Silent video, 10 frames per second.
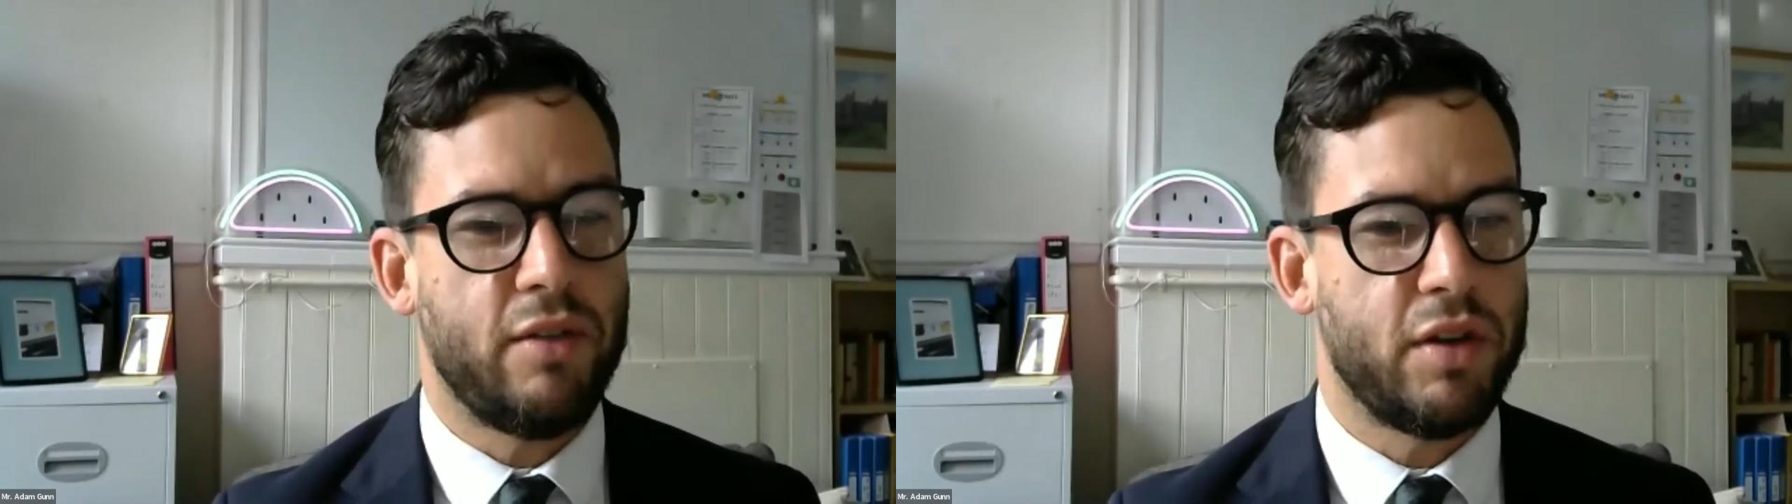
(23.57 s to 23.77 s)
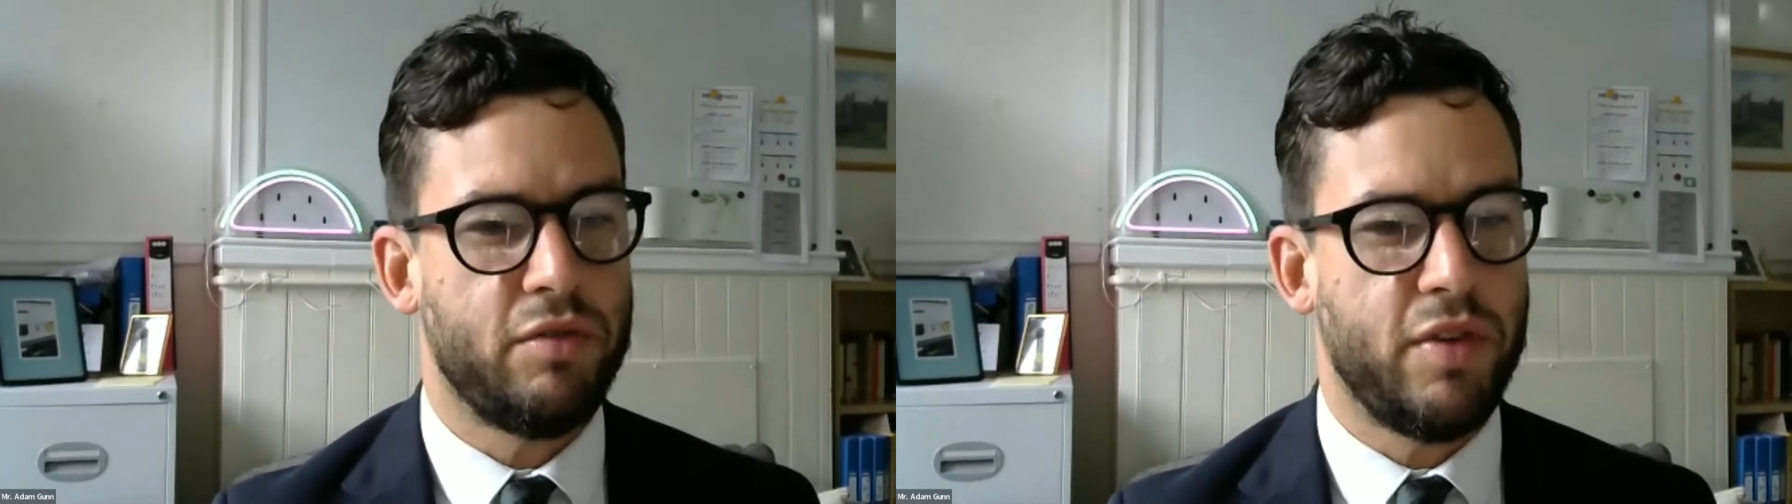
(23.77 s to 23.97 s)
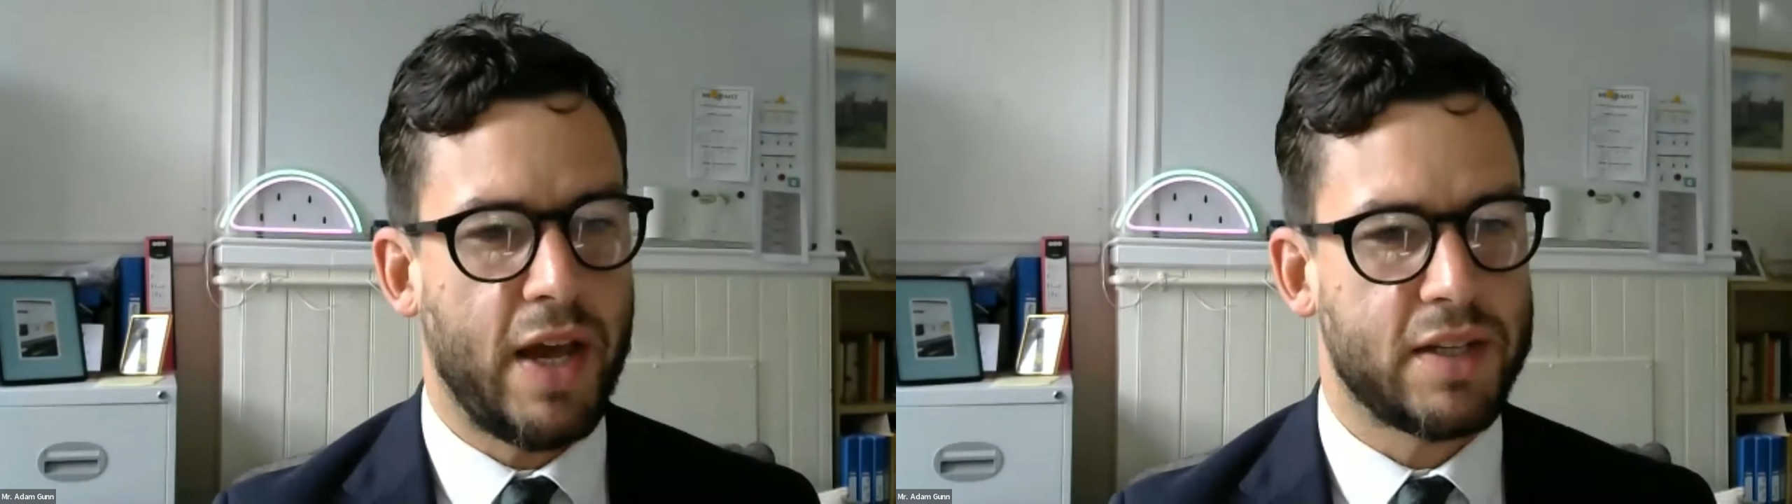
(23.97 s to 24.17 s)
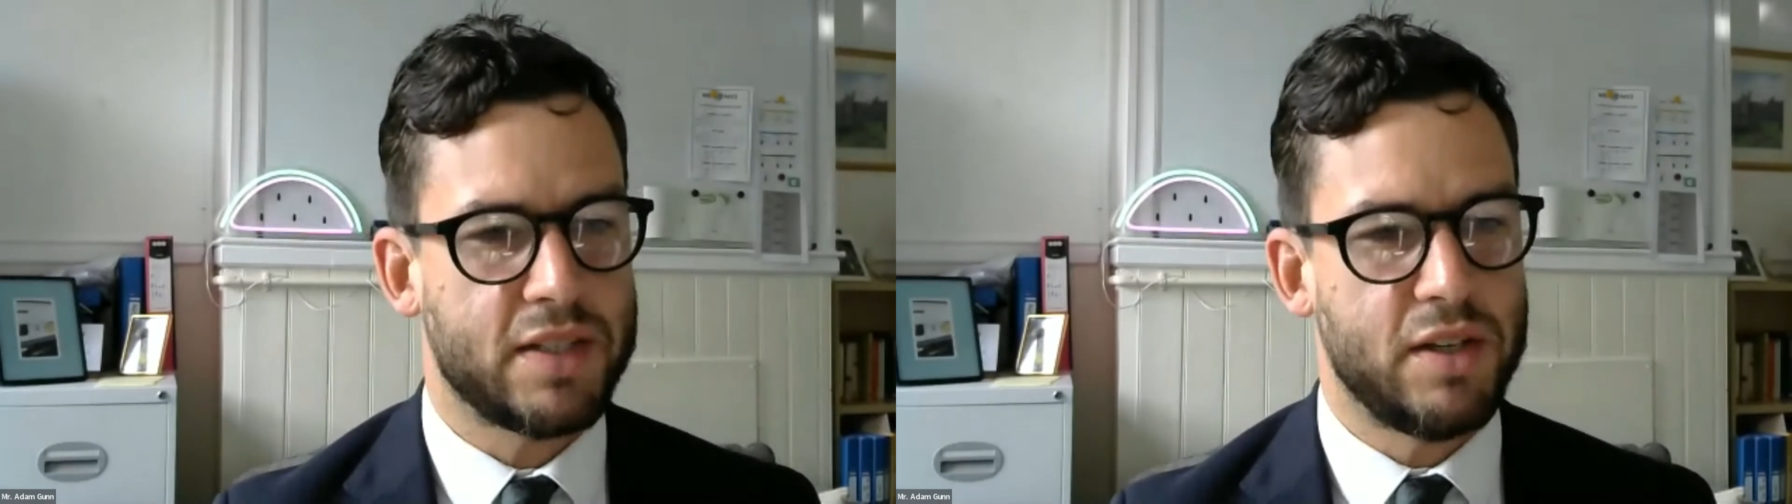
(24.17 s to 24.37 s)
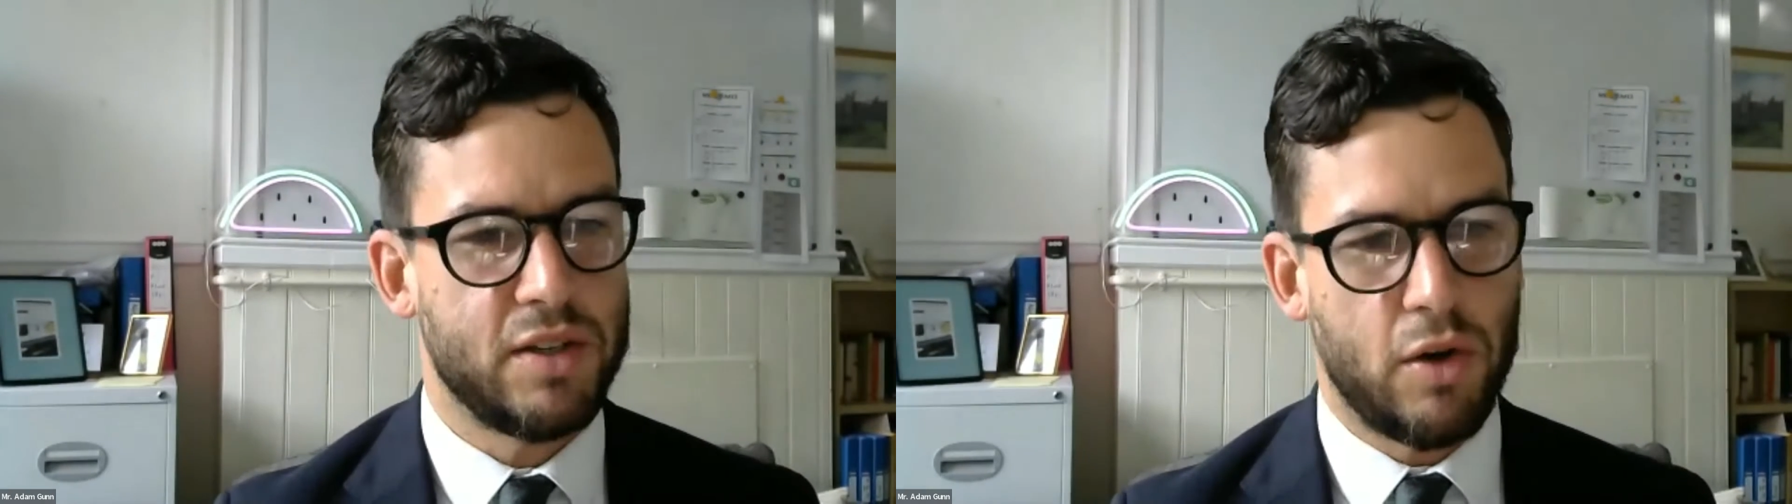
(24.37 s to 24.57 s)
to have an
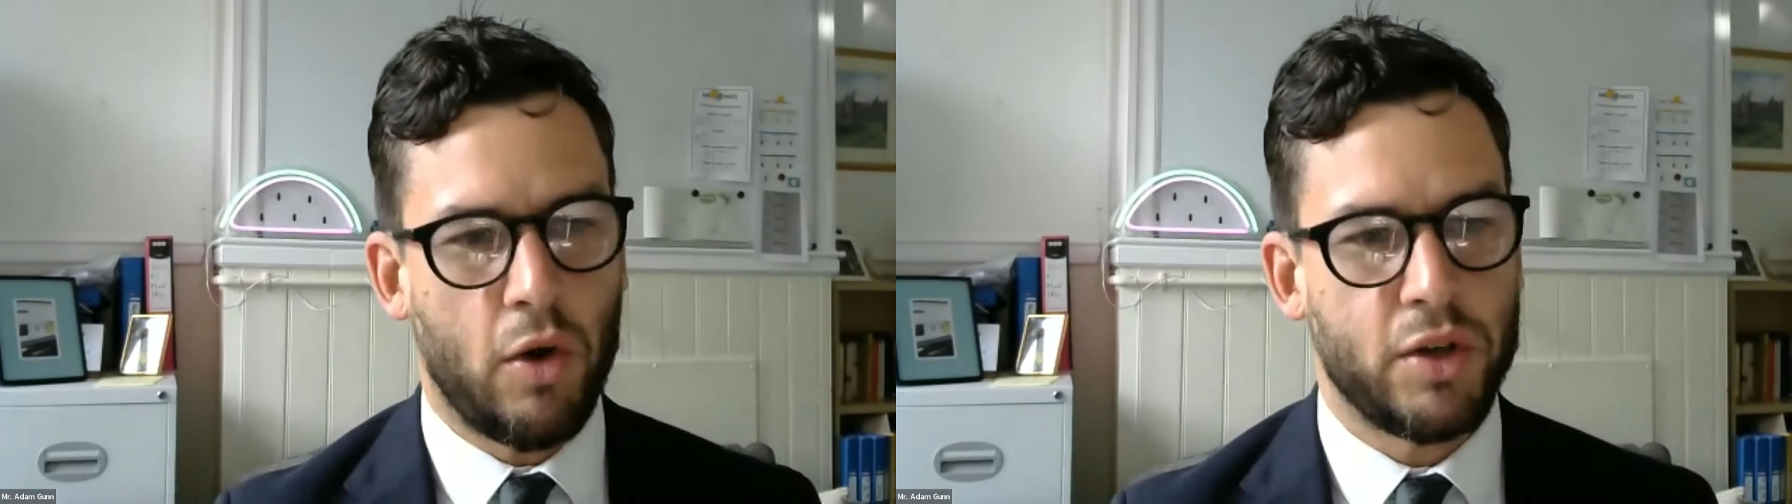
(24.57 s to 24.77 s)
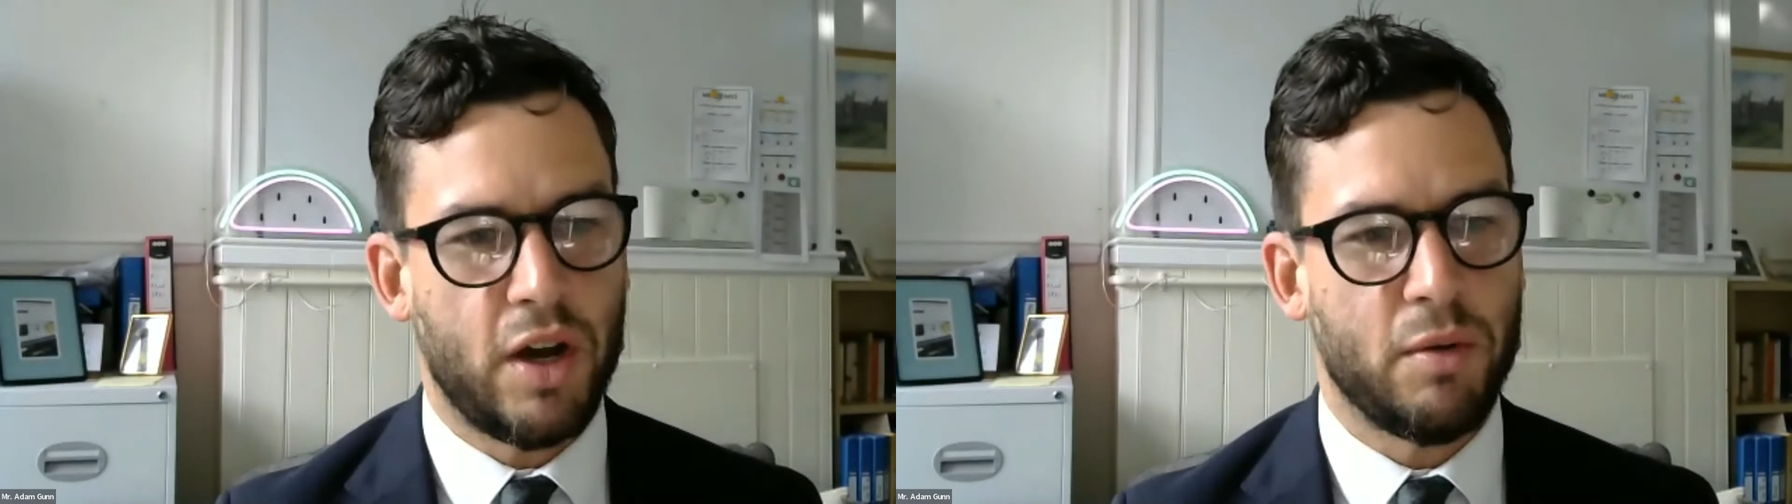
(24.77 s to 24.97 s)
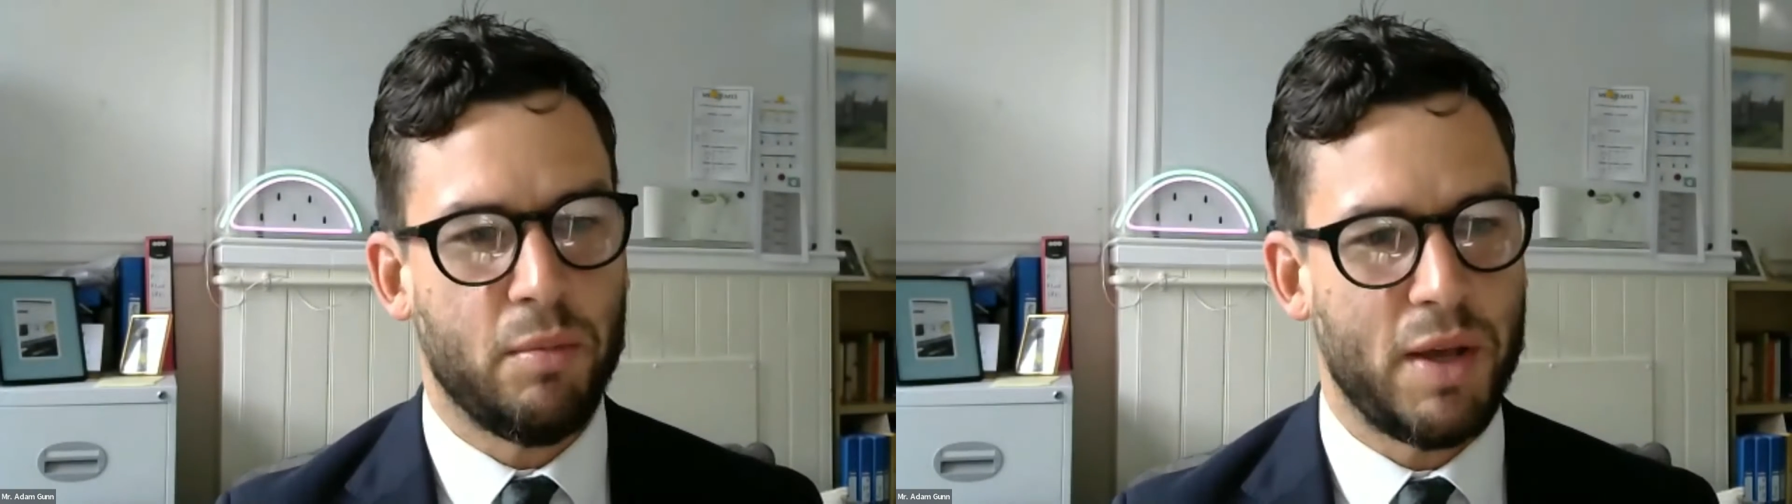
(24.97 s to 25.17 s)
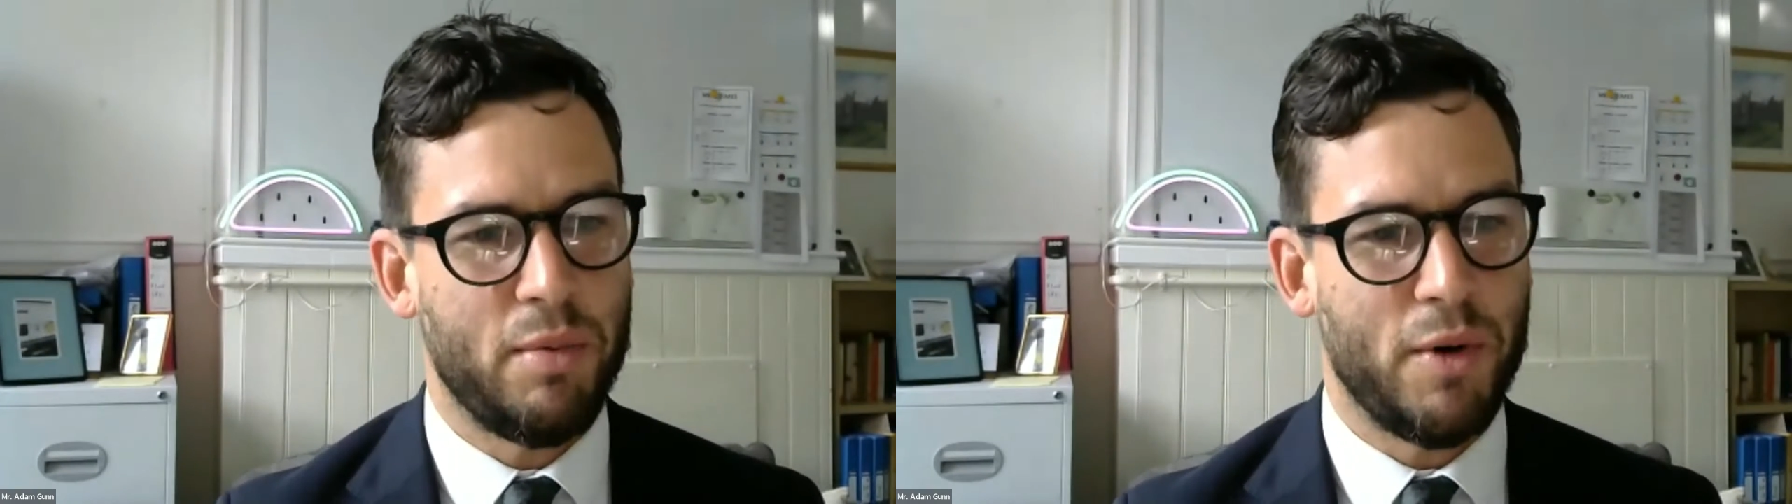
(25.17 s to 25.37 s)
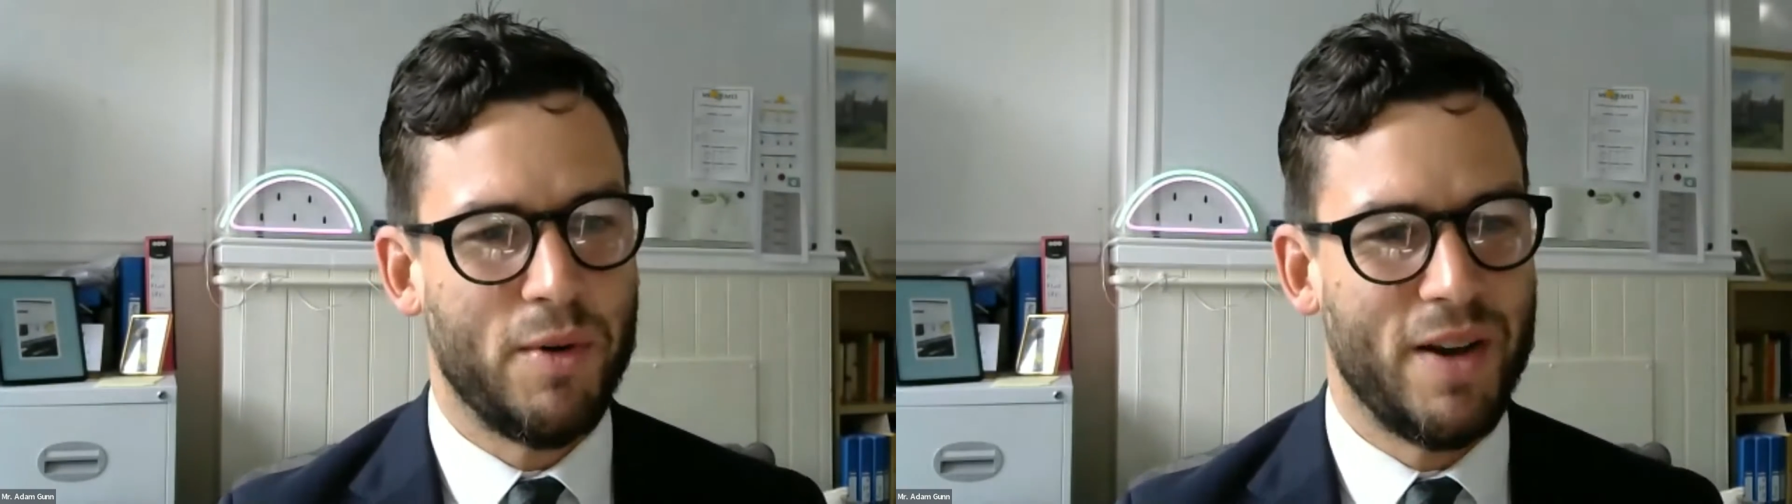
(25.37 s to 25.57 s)
effect on young
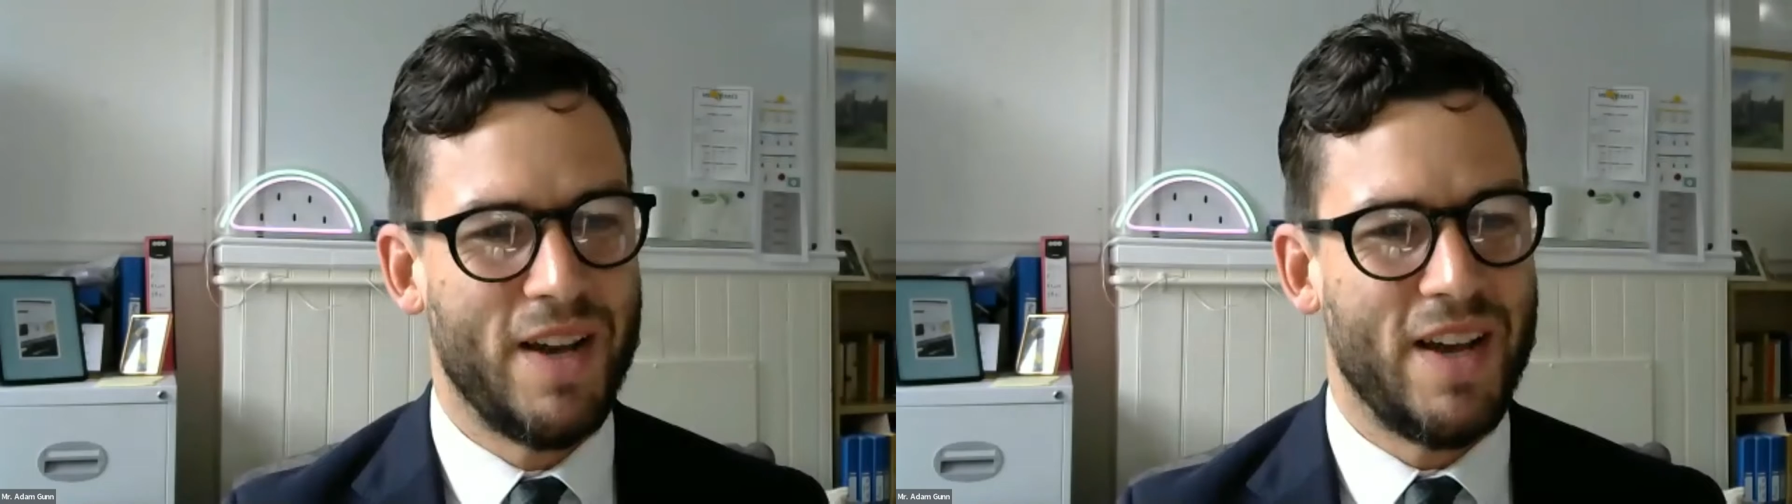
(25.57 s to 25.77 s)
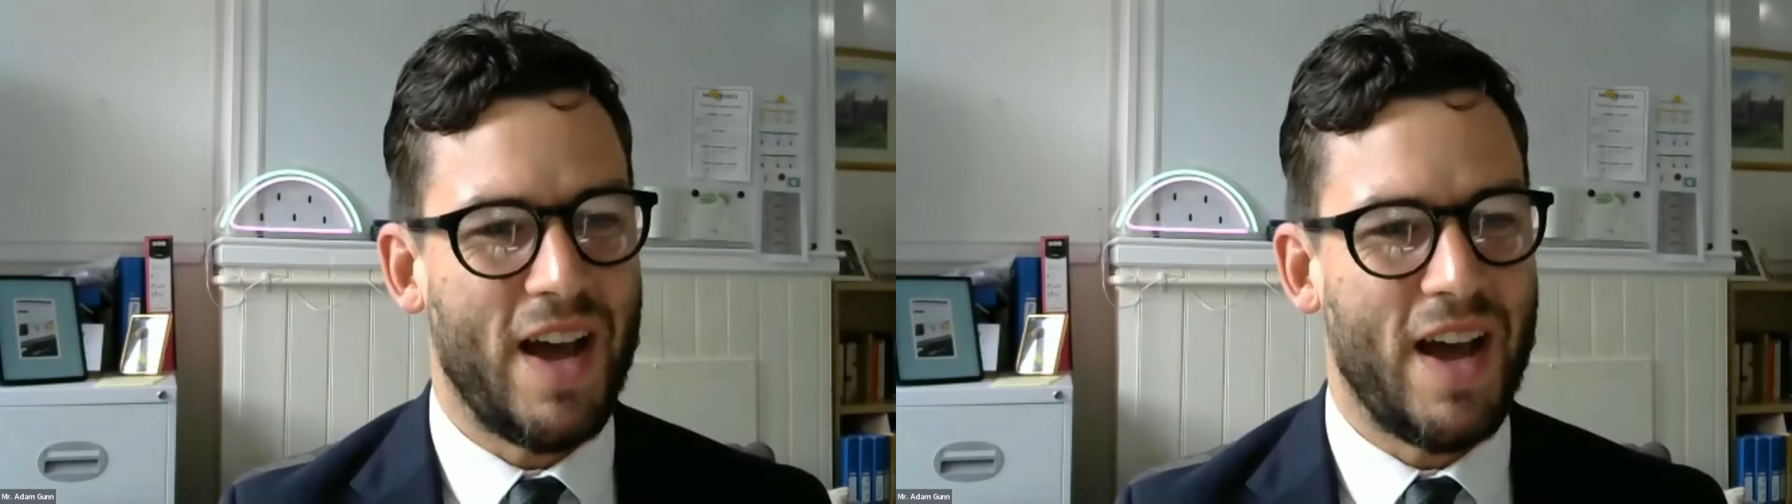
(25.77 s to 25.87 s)
people